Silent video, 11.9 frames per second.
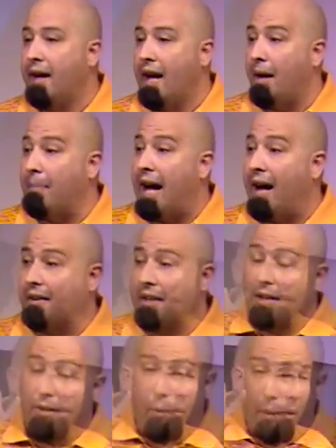
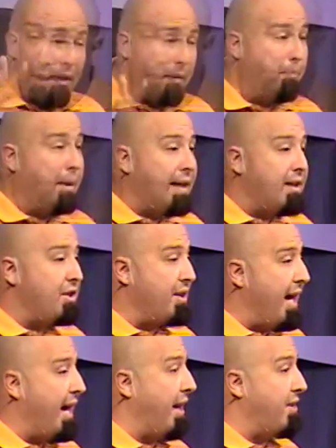about one of the biggest
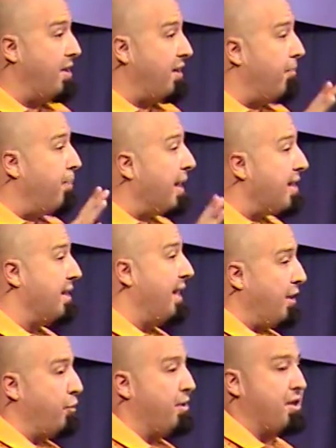things and the biggest
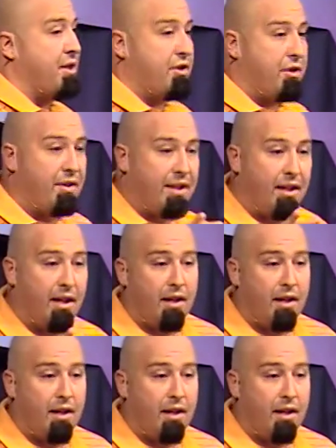entrances to the